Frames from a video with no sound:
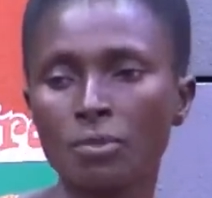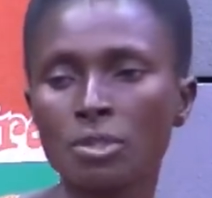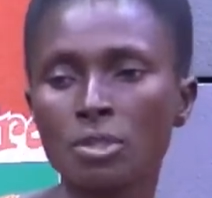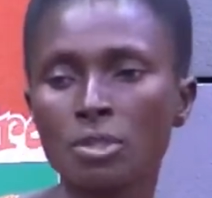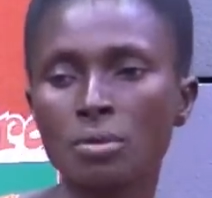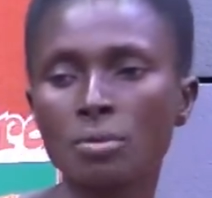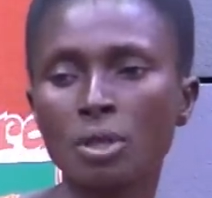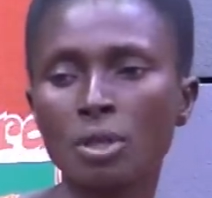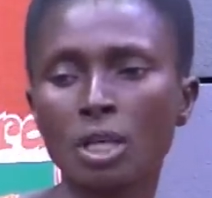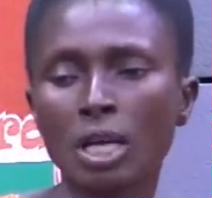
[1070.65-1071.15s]

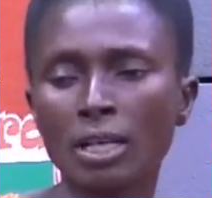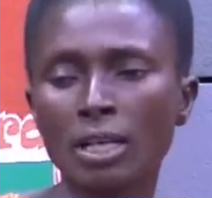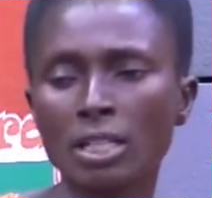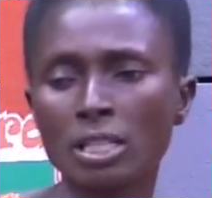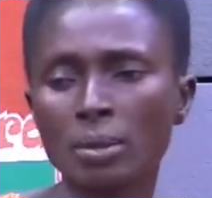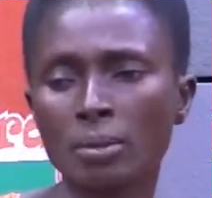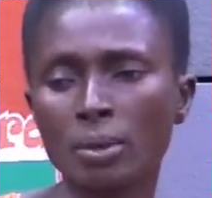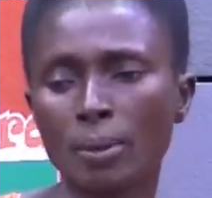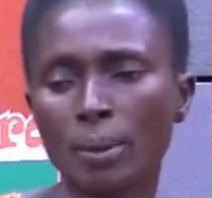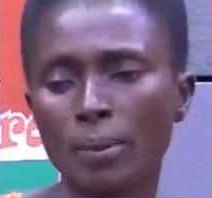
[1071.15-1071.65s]
ti me kacha
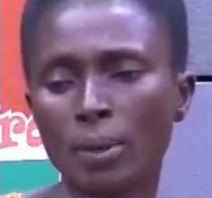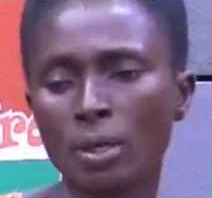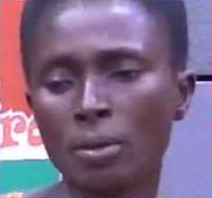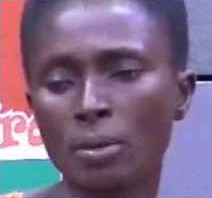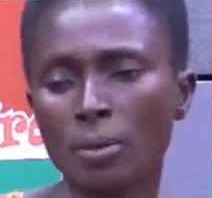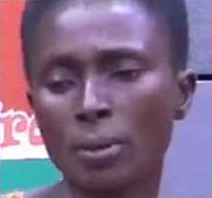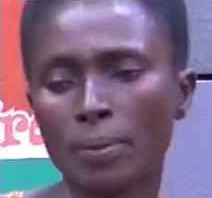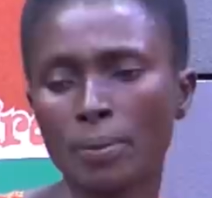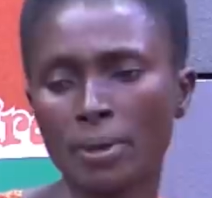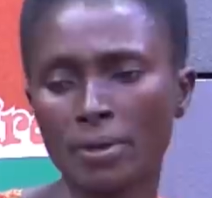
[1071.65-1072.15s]
me papa na me
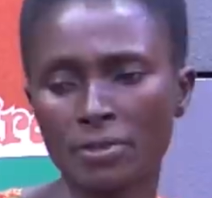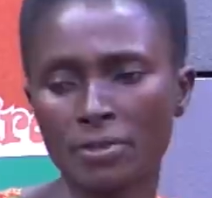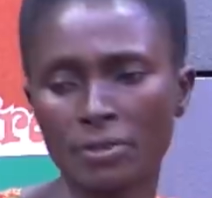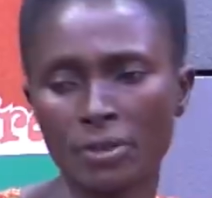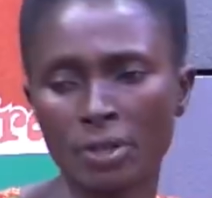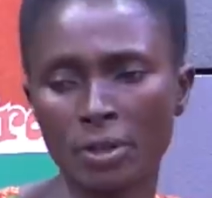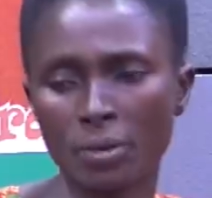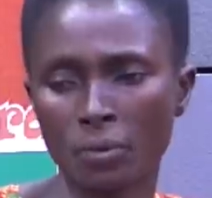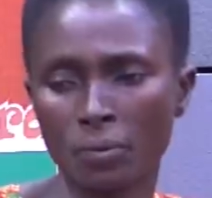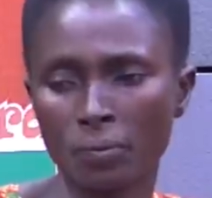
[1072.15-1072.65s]
papa
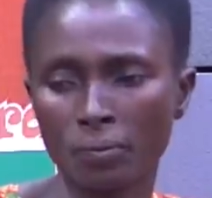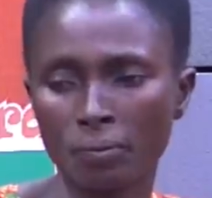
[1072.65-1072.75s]
fre no